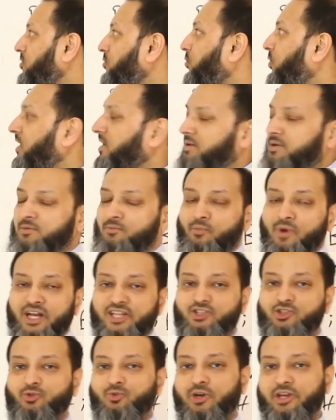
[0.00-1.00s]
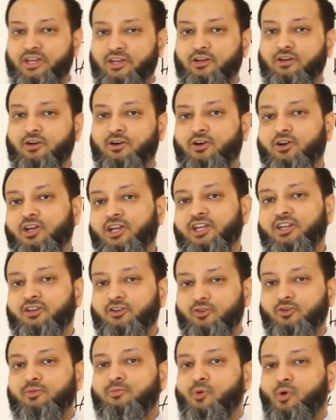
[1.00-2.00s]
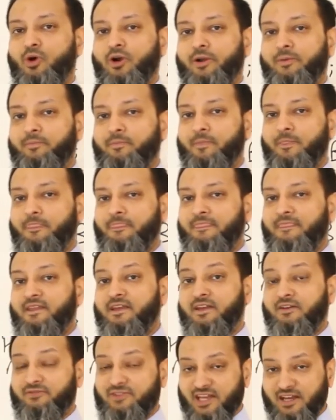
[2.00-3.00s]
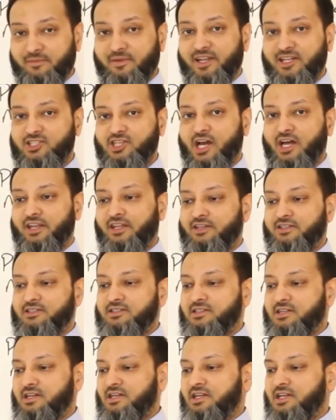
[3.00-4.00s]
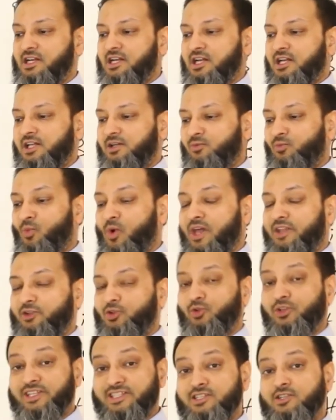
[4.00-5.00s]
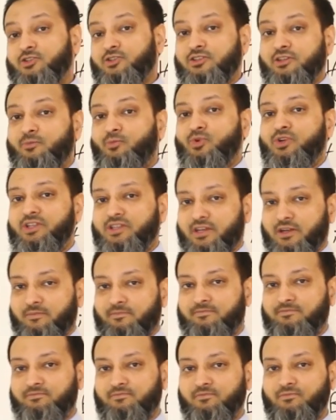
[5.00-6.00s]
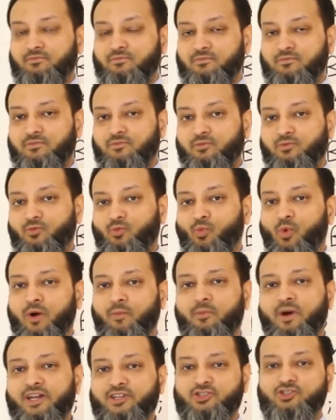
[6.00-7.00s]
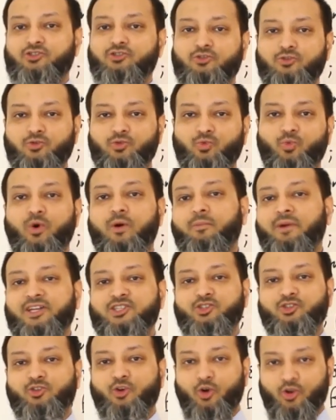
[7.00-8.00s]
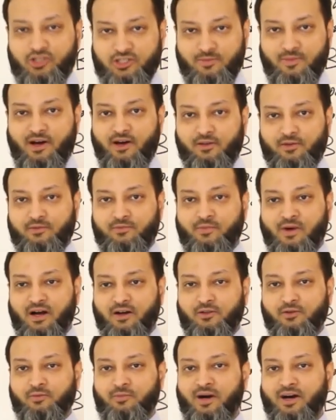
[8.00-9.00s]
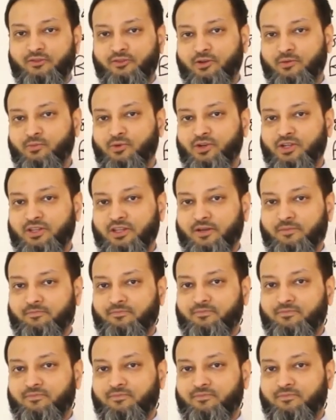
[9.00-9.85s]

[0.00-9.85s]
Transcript: What might you hear in a newborn if they have meningitis when you listen to their breathing? What might you notice about their breathing?